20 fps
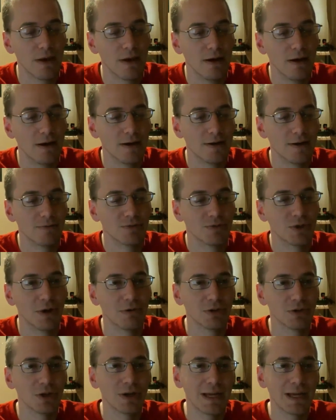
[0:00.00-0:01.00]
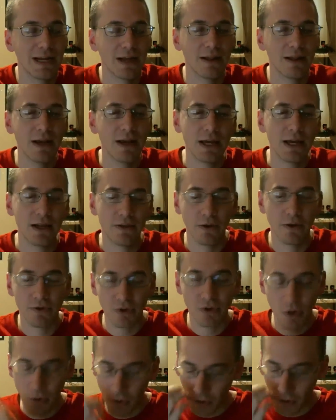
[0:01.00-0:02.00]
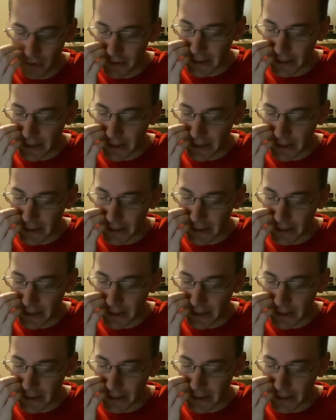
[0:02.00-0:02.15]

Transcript: So I was looking at those old,